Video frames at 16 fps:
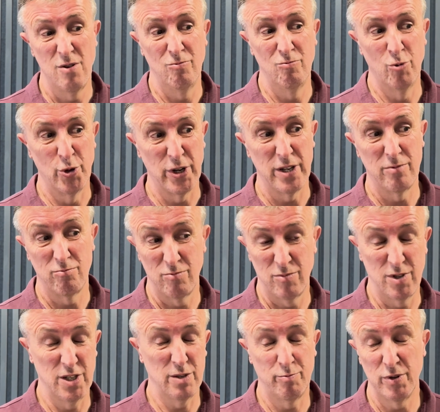running
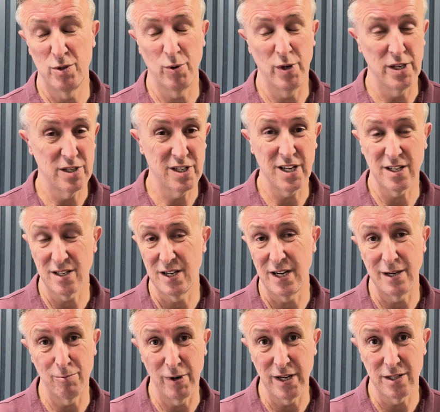between 6 and
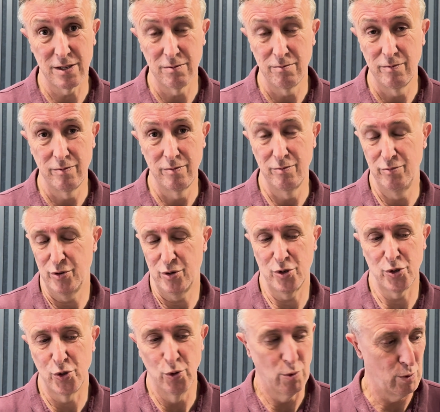8 weeks,
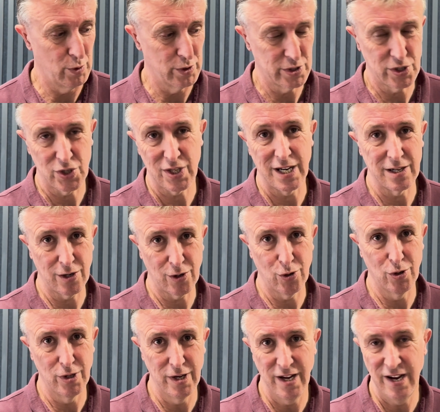because no one wants a standard colour,